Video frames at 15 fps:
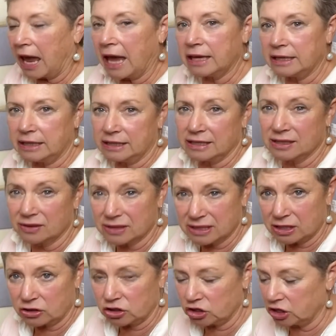And it is
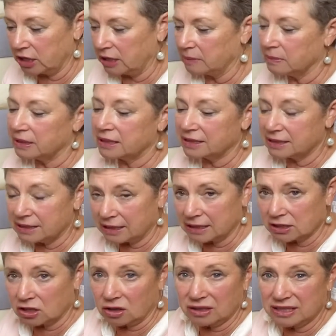also cheap,
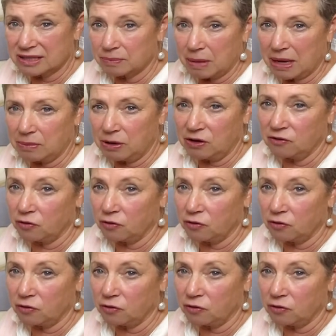$6 maybe